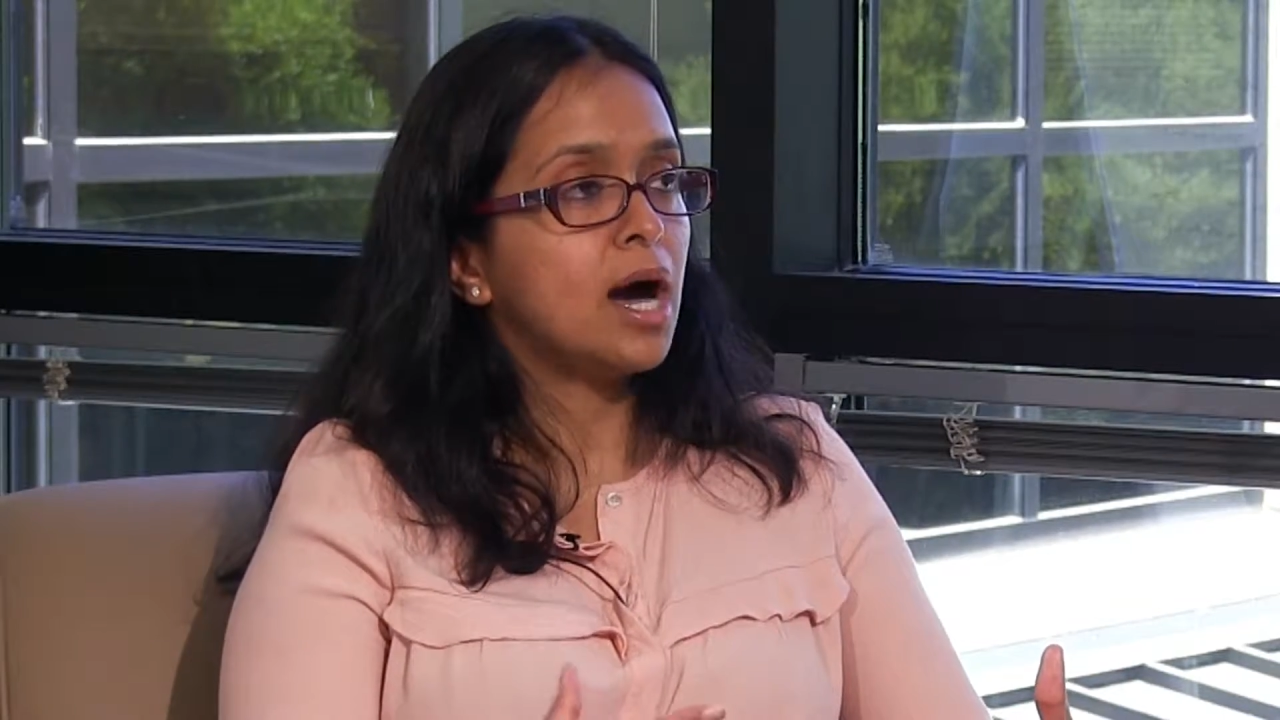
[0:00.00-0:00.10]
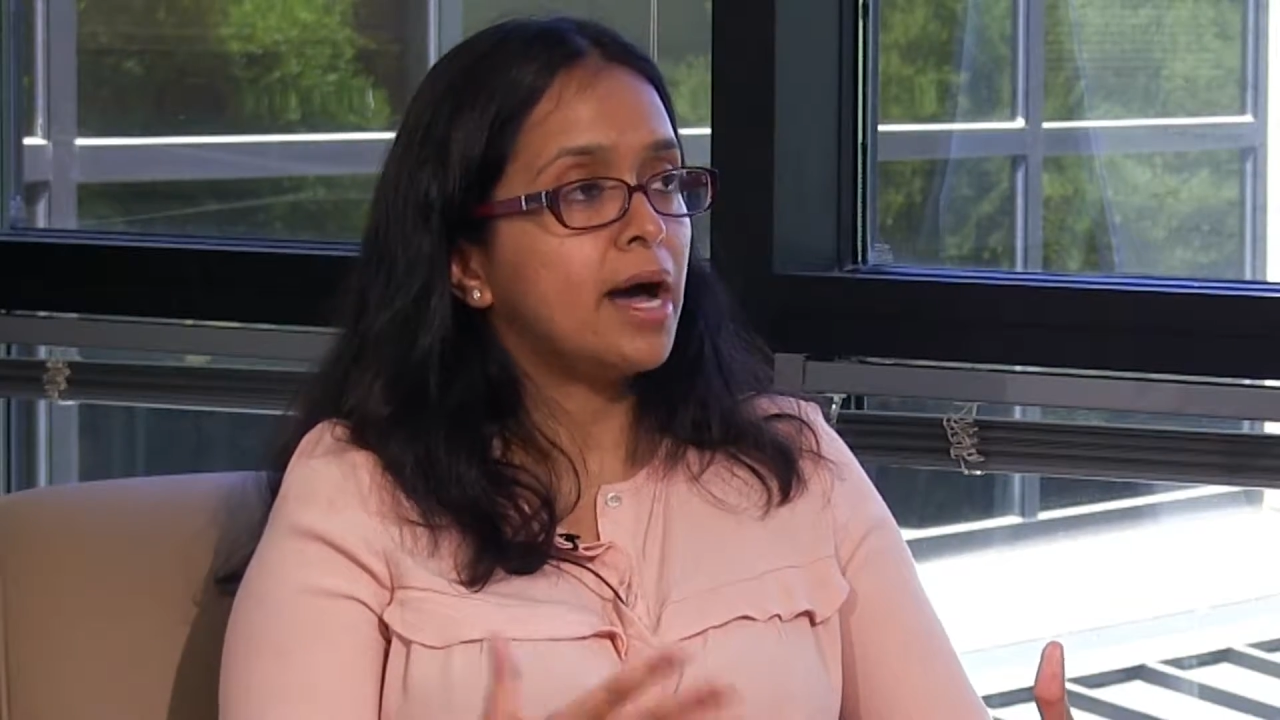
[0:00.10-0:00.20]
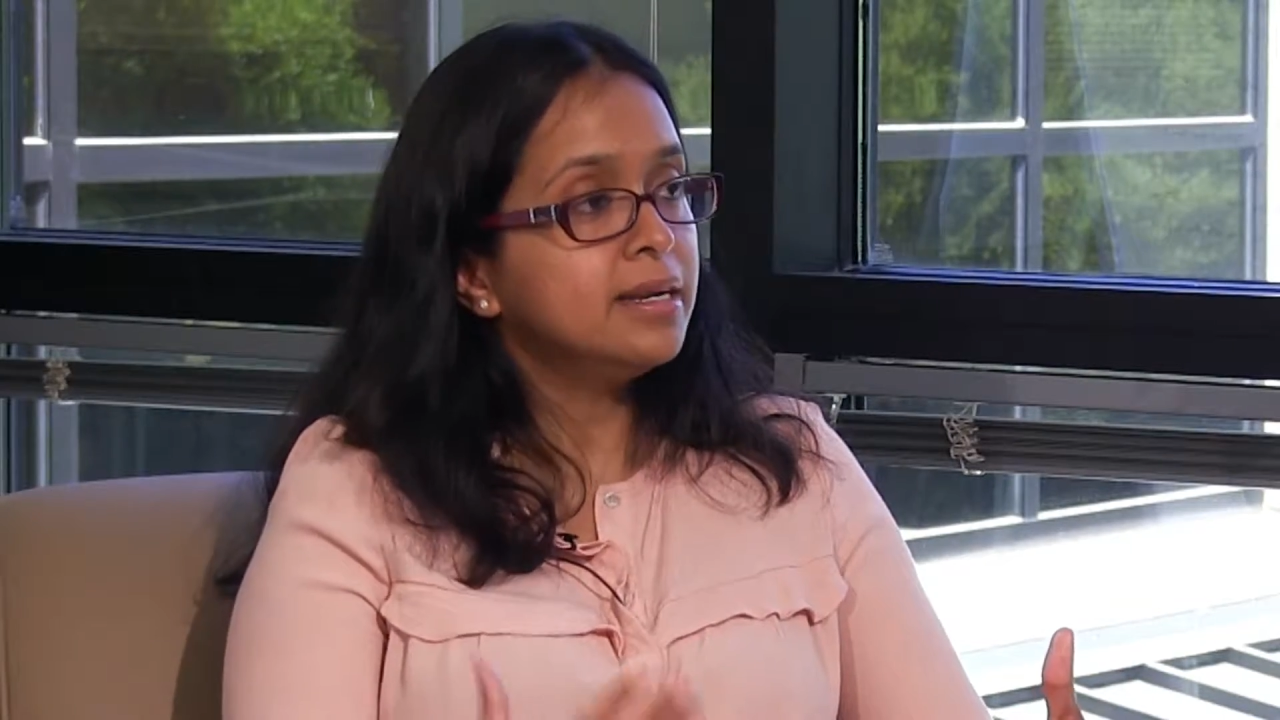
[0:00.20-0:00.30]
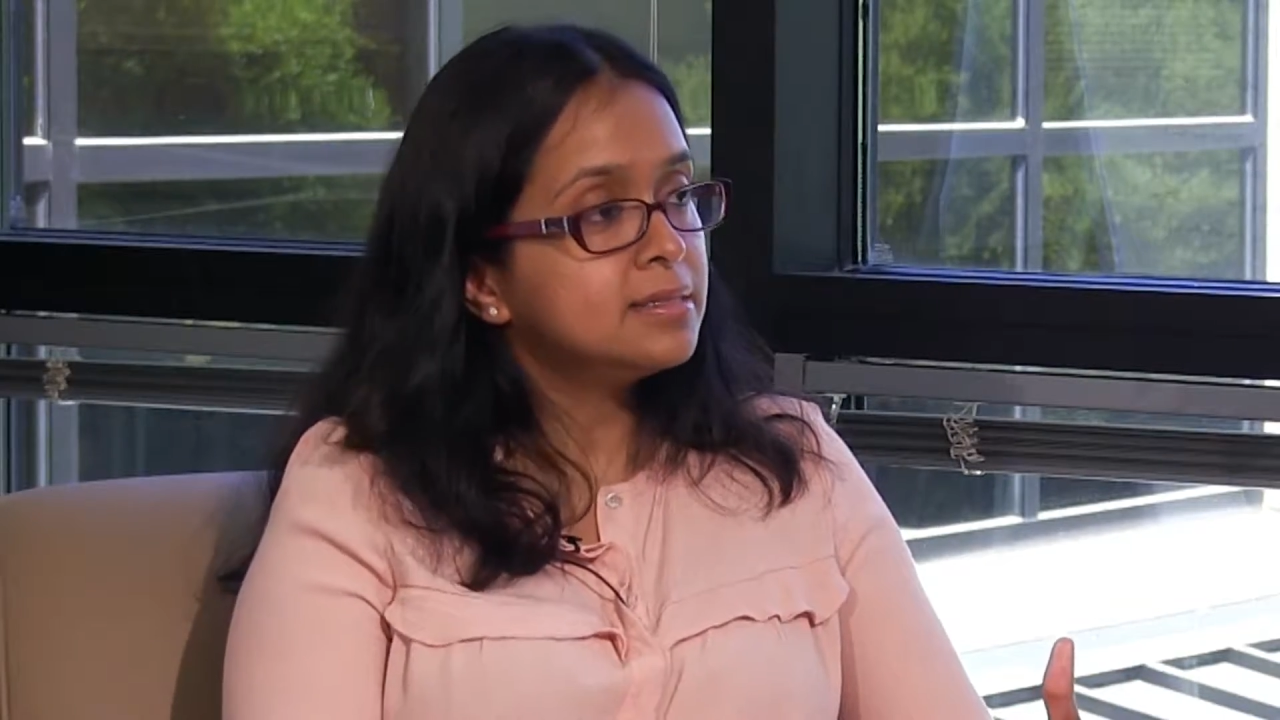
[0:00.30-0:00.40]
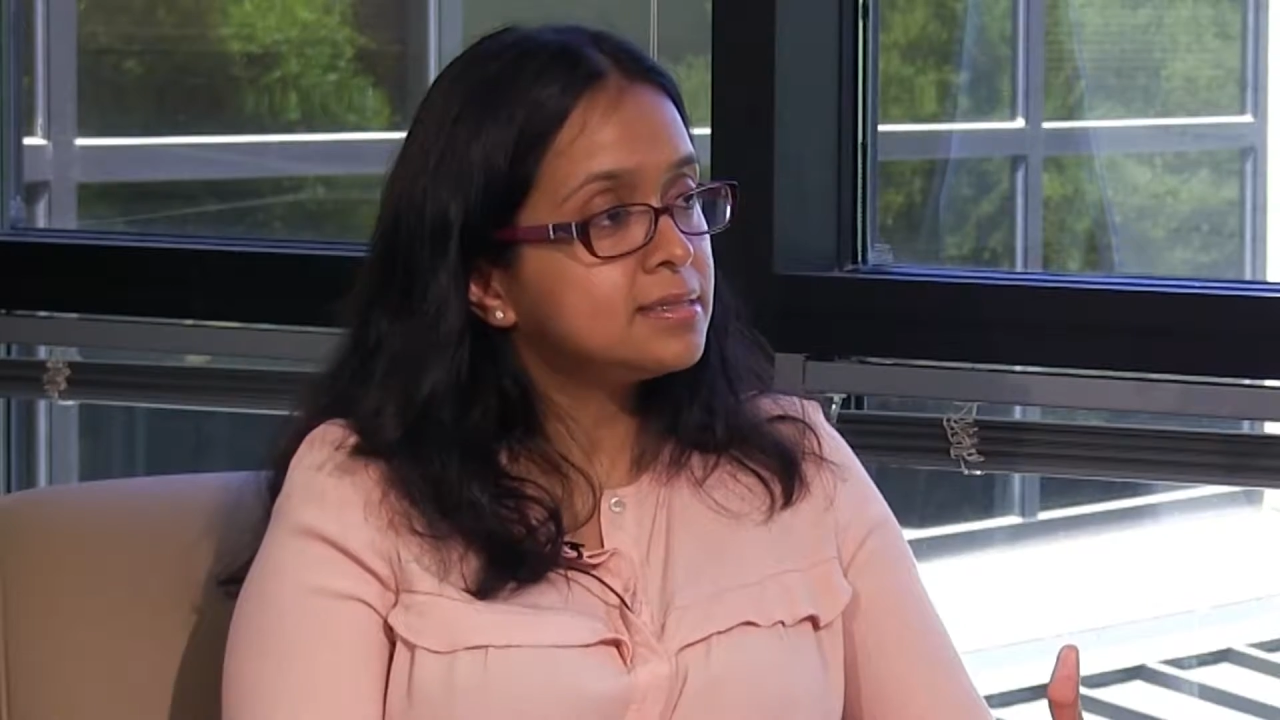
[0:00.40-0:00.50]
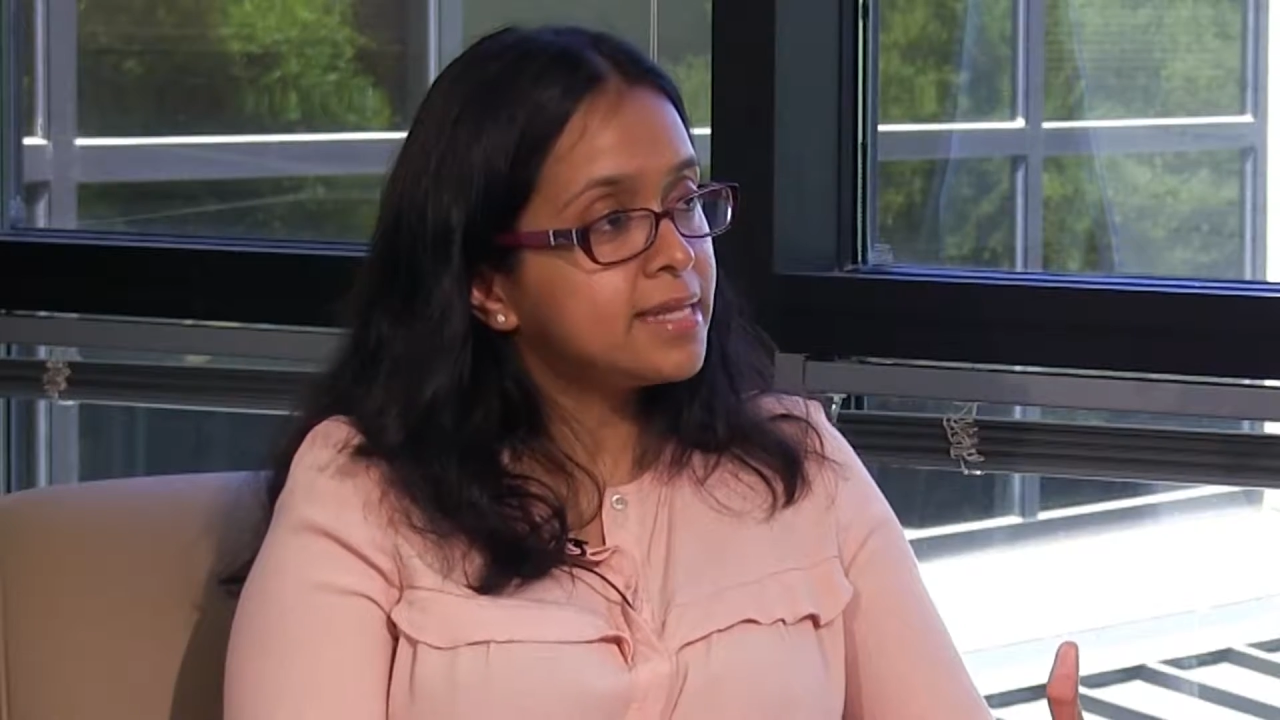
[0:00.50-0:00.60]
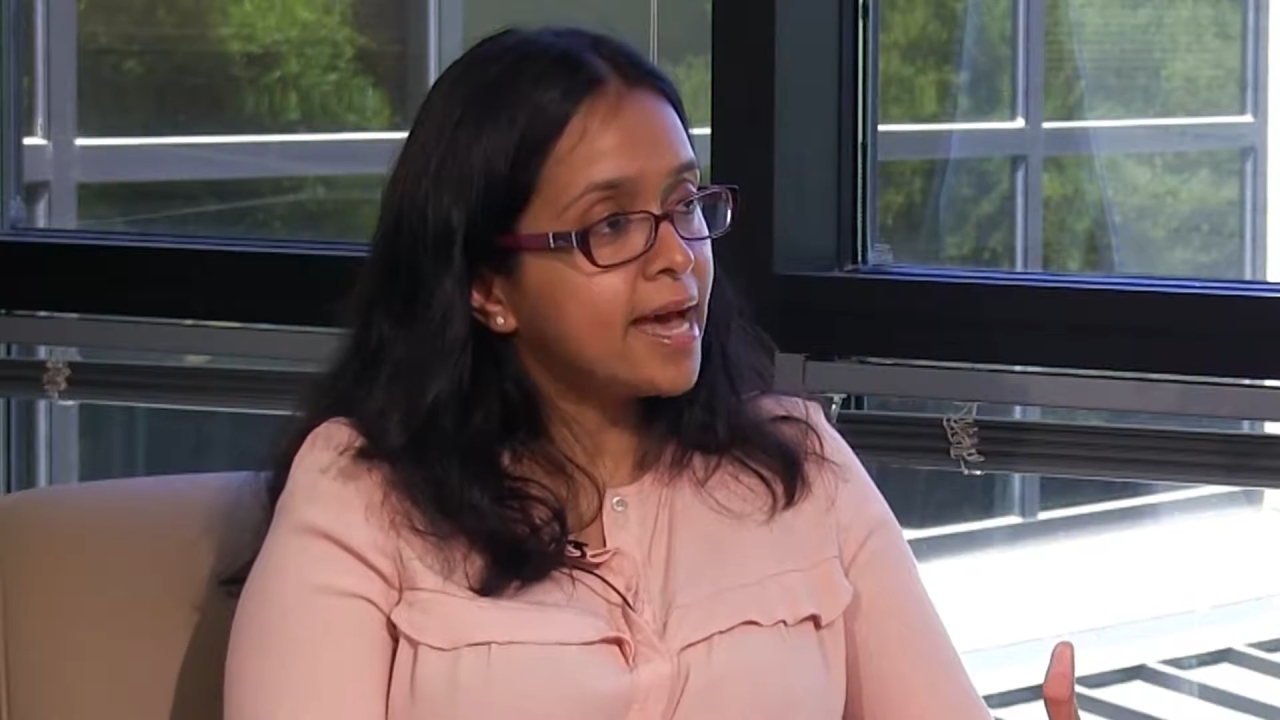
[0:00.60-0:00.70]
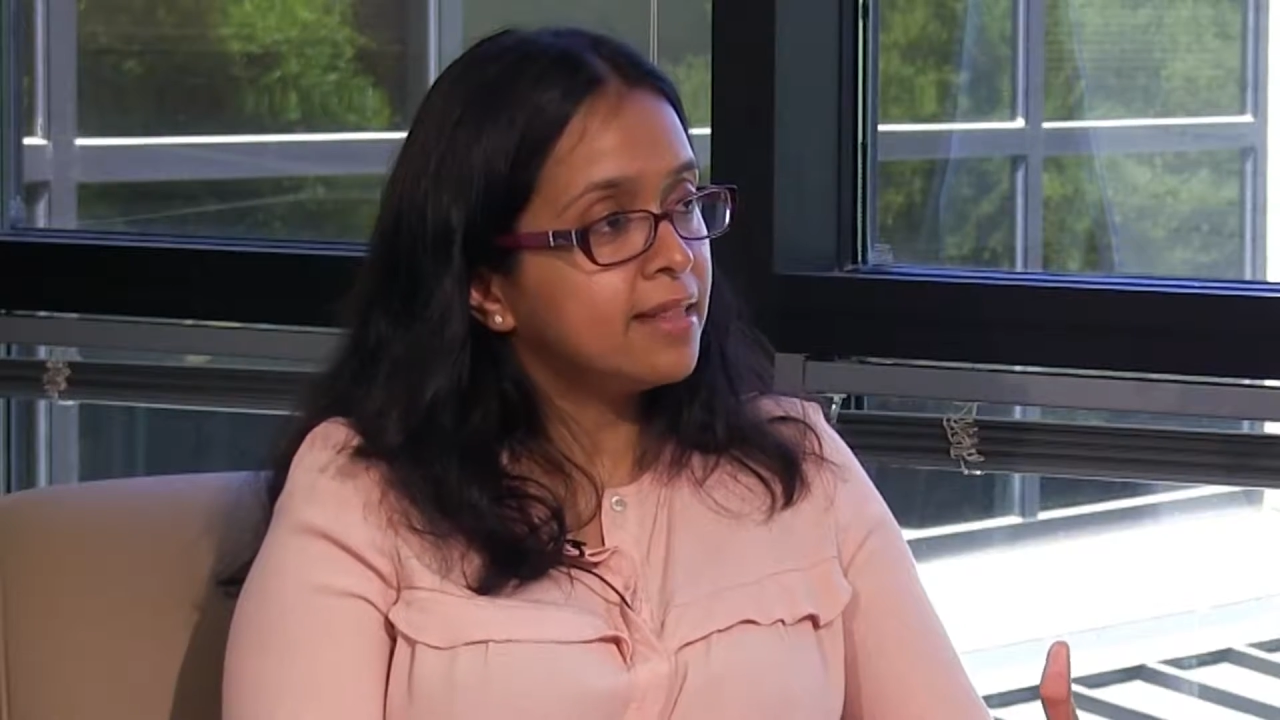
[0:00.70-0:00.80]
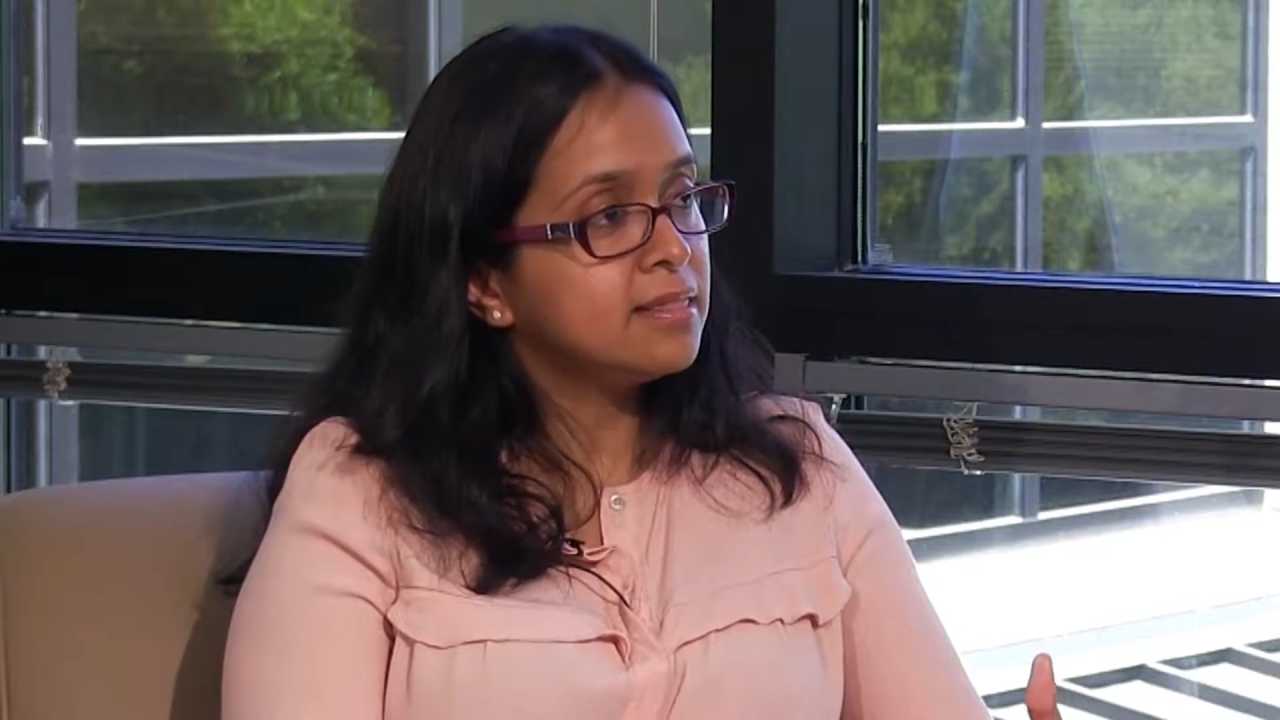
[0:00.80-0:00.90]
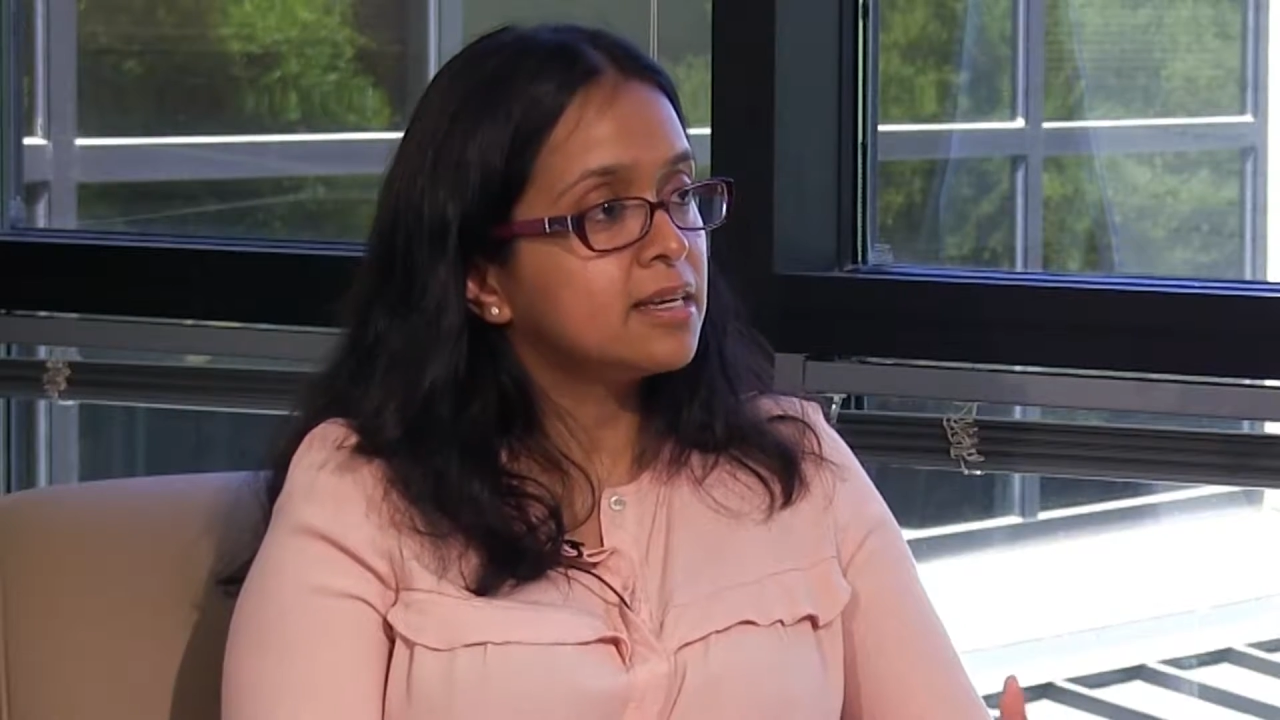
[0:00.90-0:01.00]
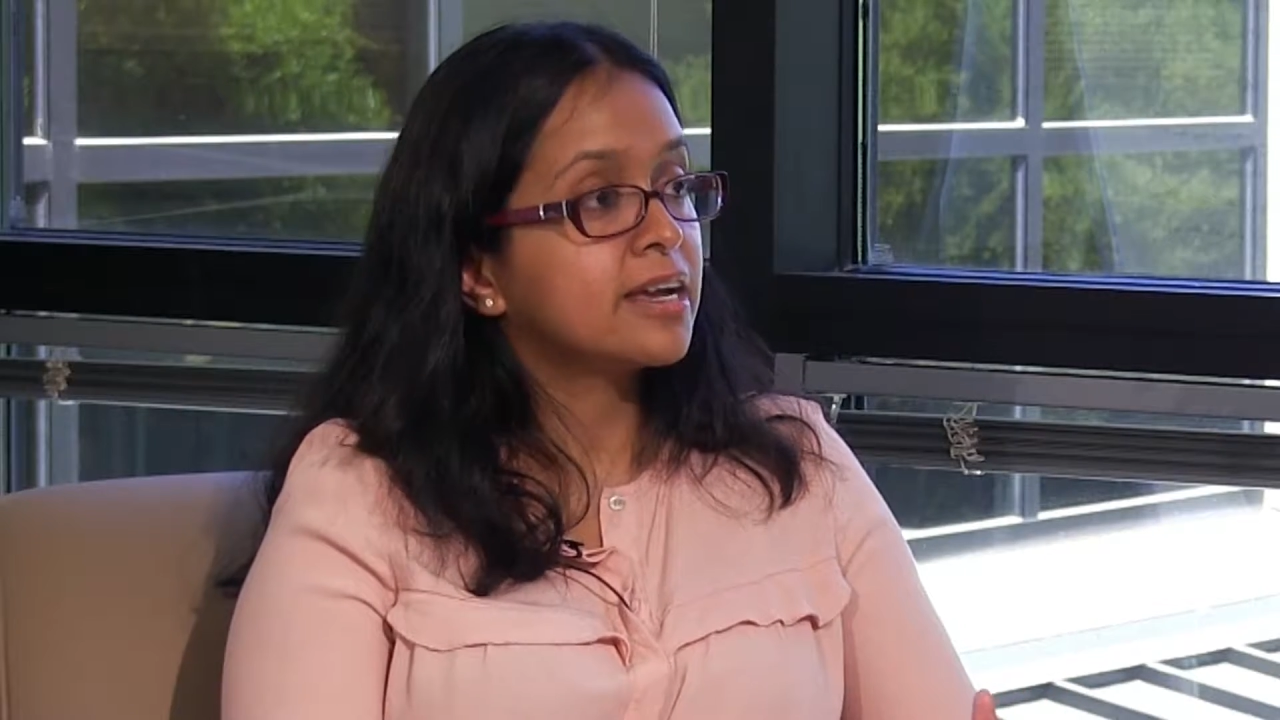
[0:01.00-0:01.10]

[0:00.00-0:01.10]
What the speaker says: understand the